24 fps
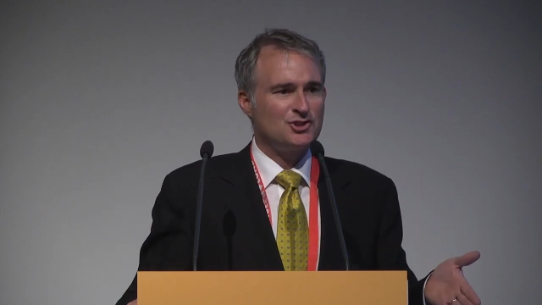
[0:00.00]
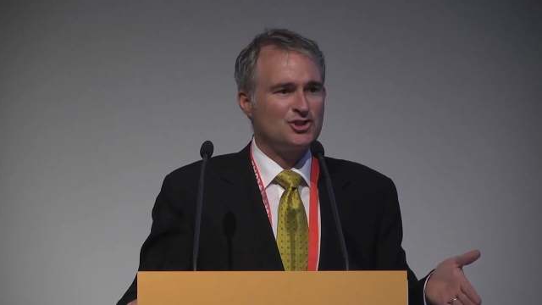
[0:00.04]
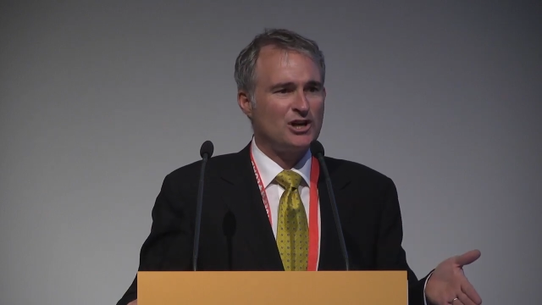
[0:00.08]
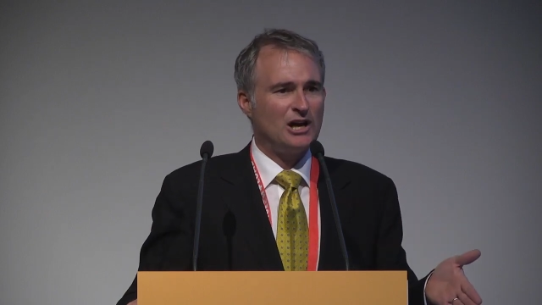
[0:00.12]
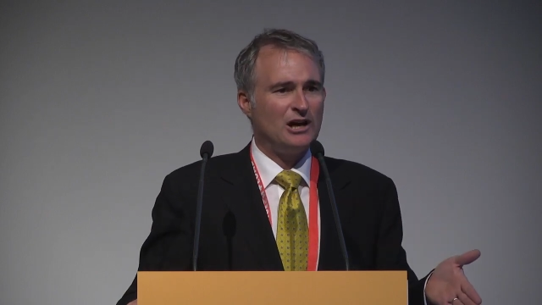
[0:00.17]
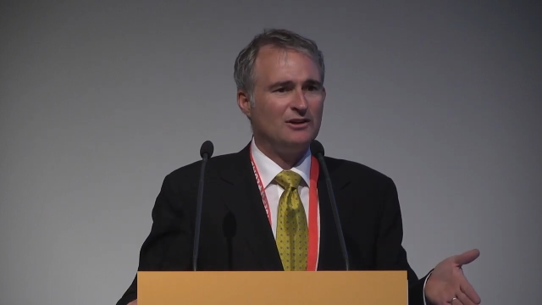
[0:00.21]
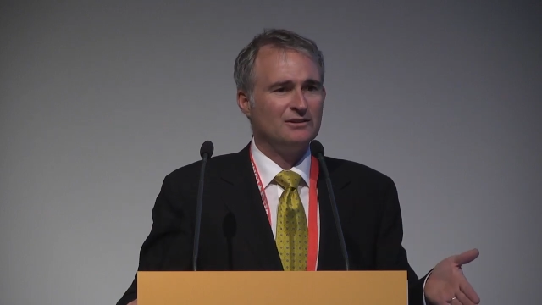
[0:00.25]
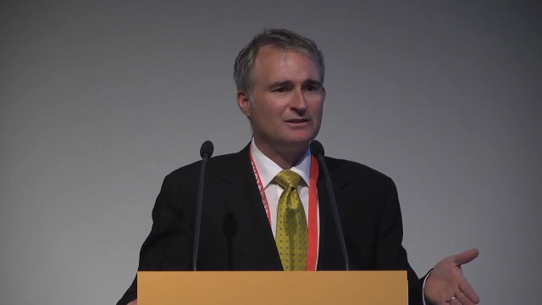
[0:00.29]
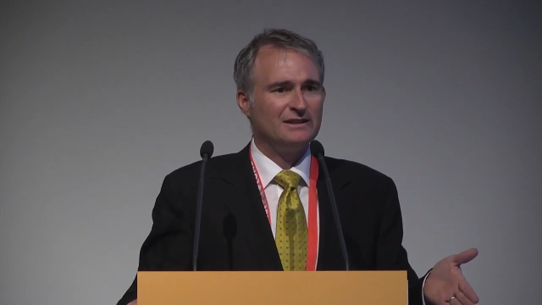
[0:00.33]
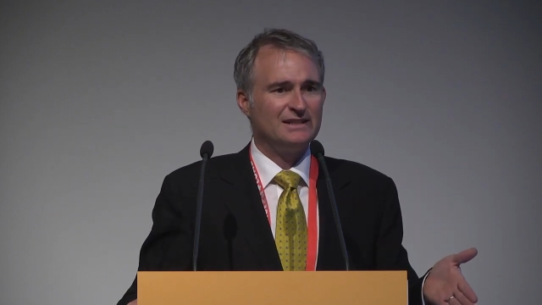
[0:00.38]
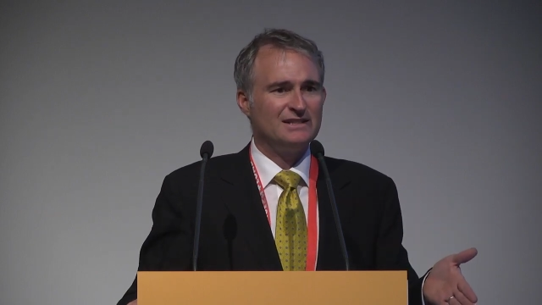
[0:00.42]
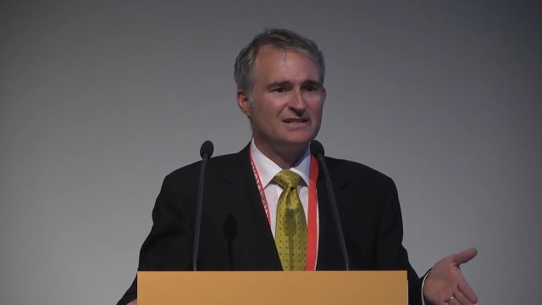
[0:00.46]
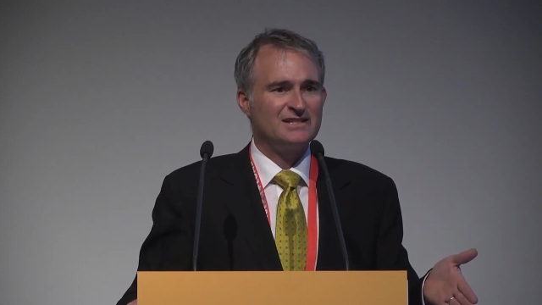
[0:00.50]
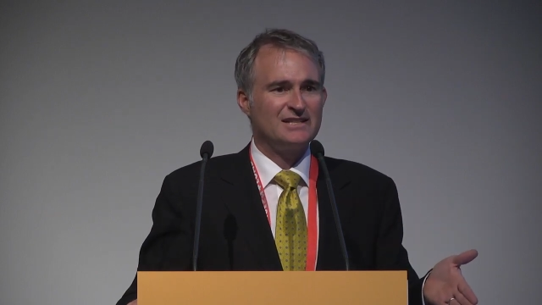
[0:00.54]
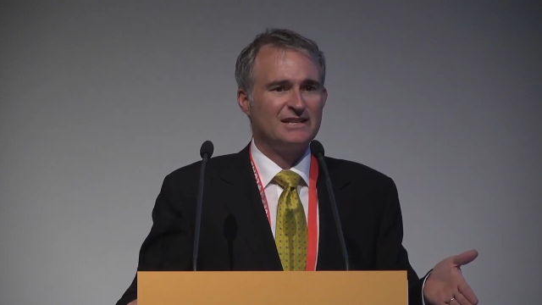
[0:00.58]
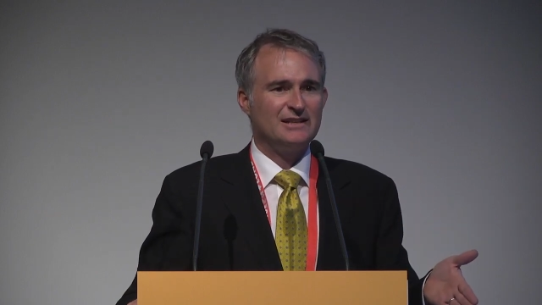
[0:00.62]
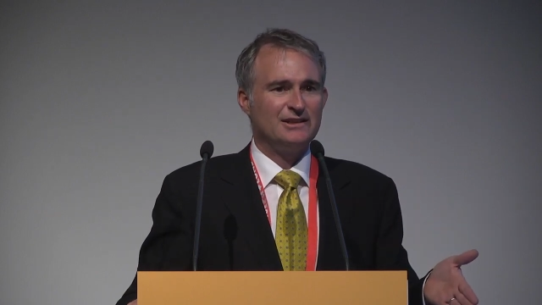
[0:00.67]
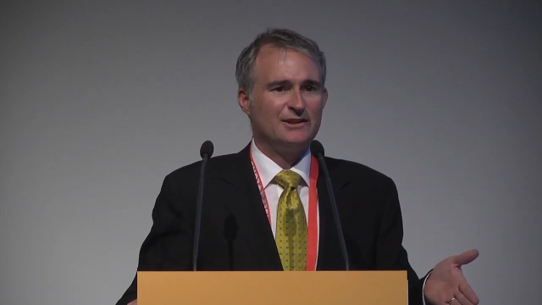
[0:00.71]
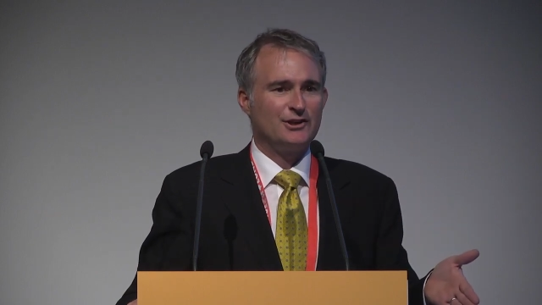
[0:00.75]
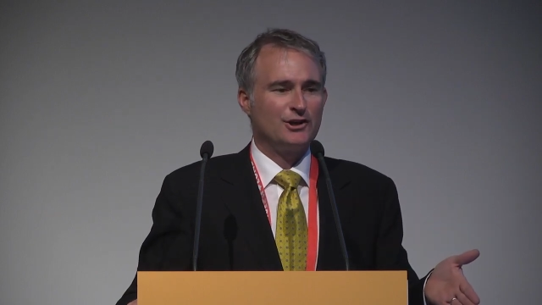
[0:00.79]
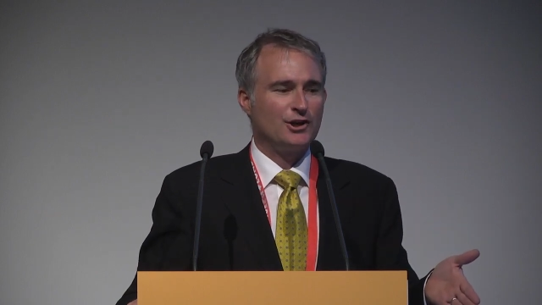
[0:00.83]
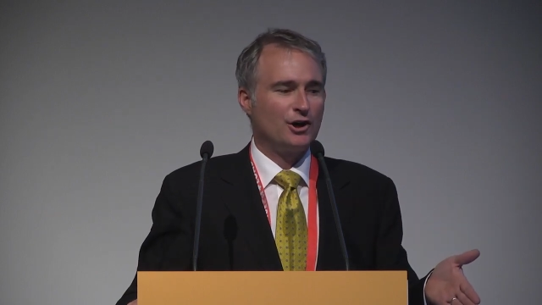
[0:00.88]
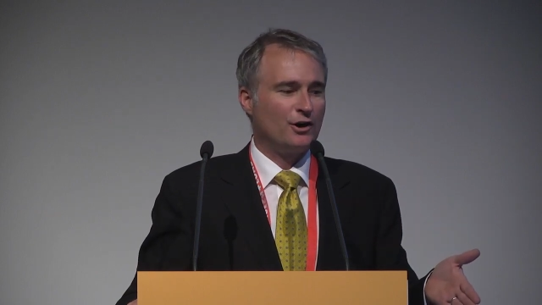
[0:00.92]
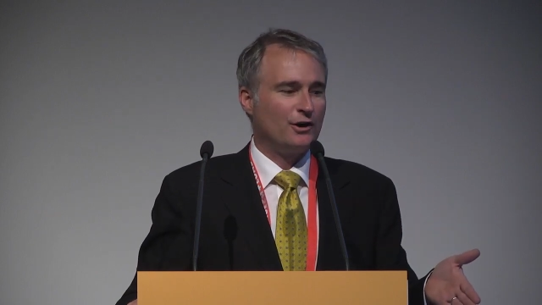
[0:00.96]
child hits
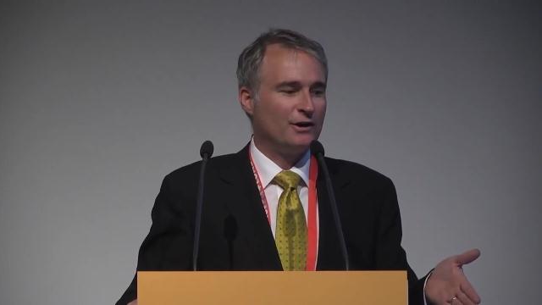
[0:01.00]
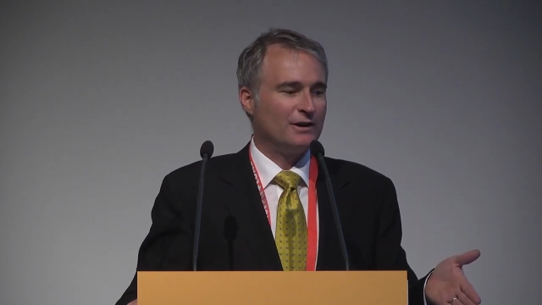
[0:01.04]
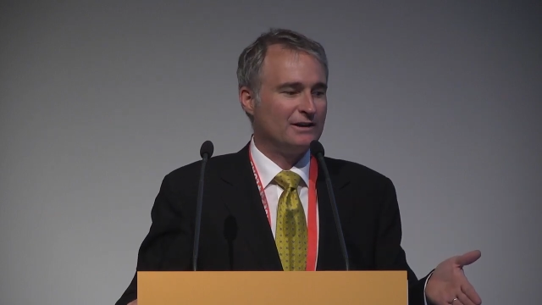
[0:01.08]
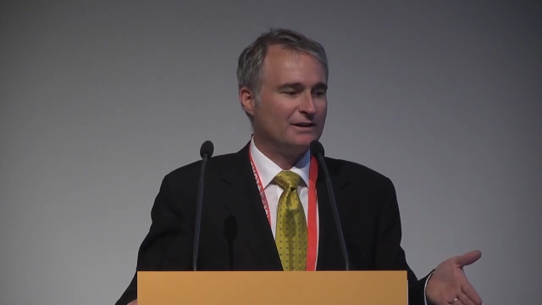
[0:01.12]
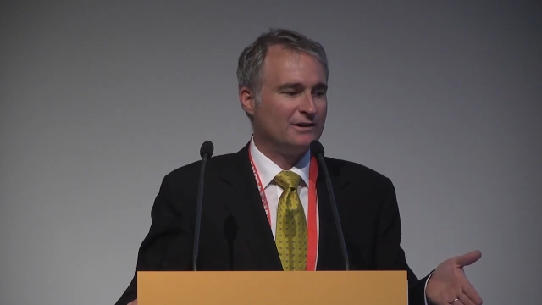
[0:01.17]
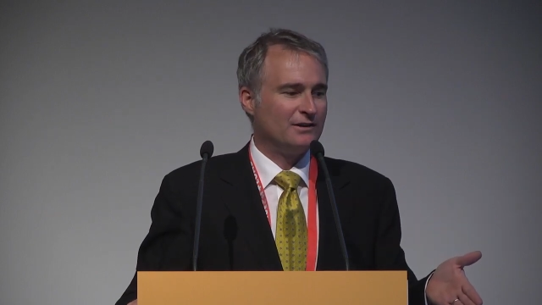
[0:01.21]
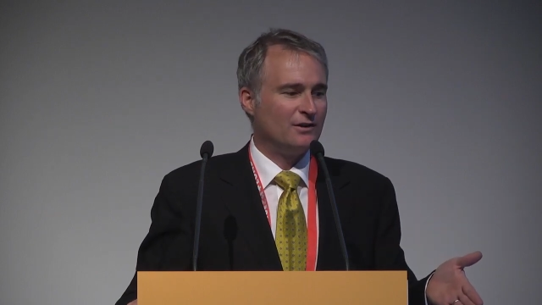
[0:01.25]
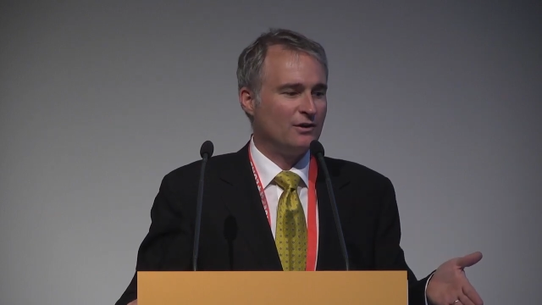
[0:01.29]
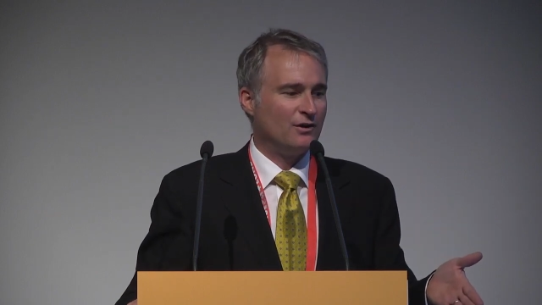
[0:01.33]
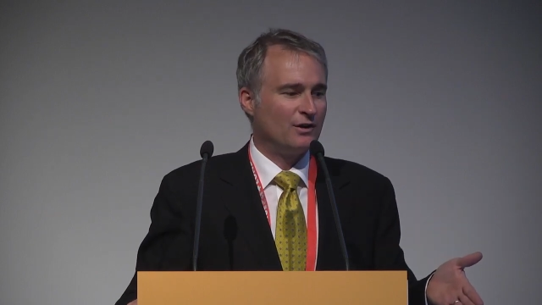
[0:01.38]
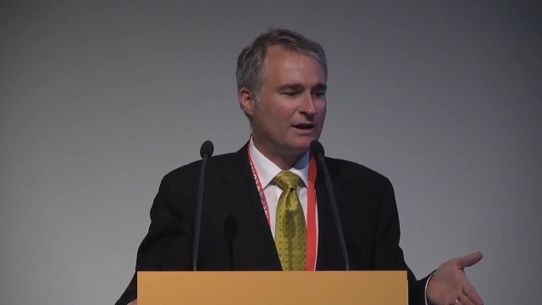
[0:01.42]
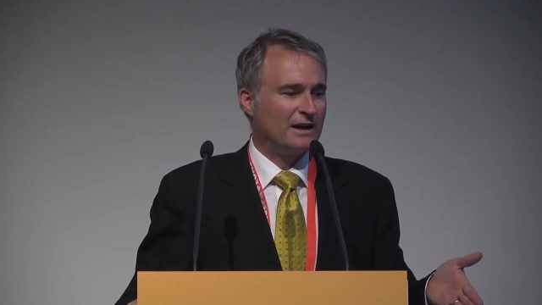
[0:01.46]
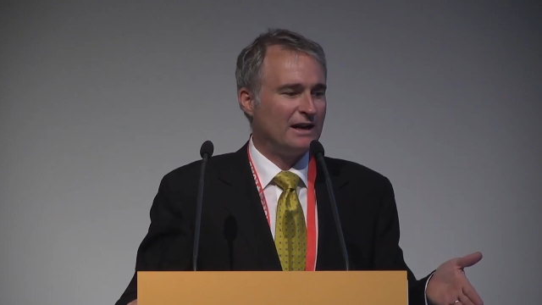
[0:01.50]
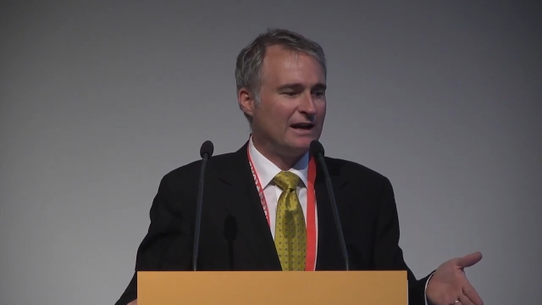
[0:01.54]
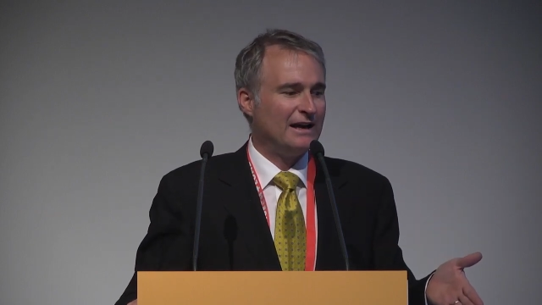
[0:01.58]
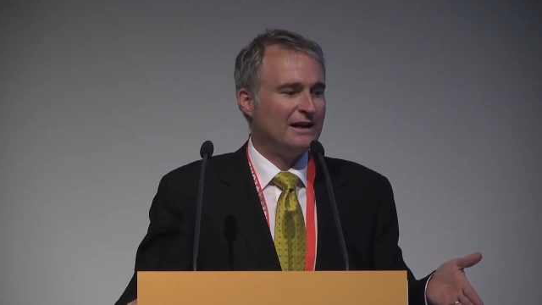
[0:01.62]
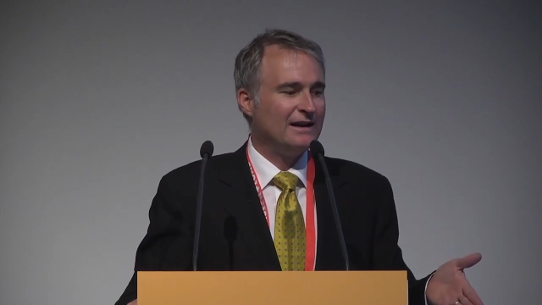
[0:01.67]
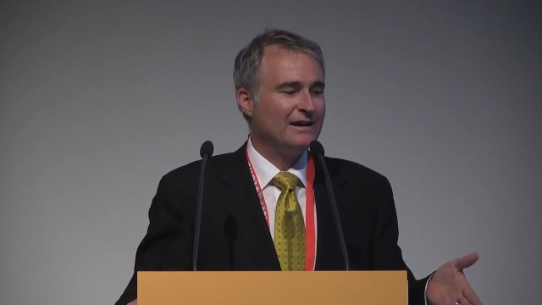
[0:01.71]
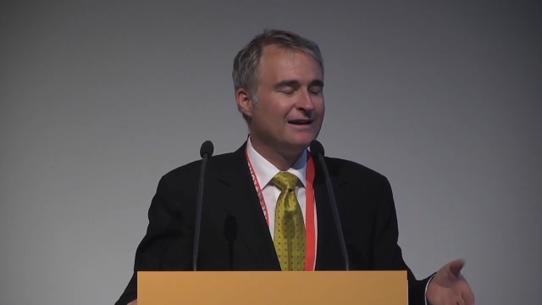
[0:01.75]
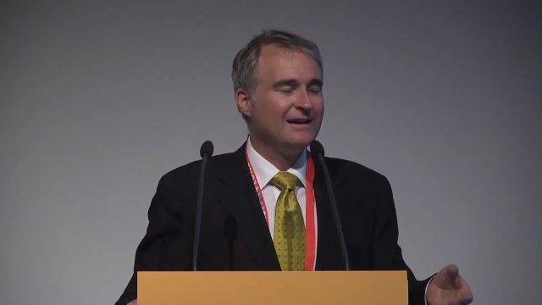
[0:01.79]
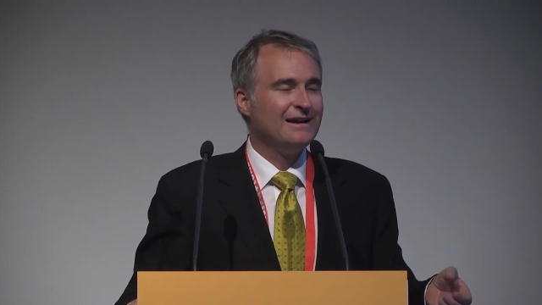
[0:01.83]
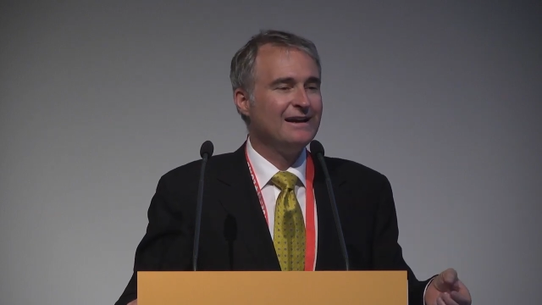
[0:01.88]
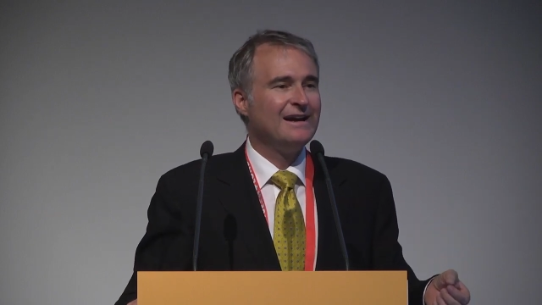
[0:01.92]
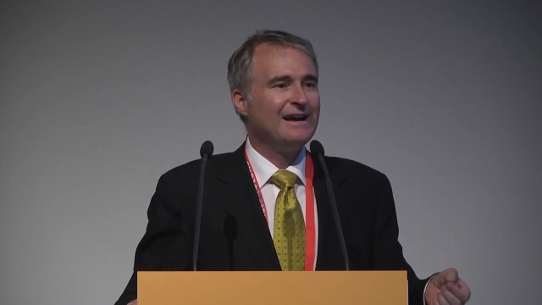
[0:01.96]
kindergarten, okay?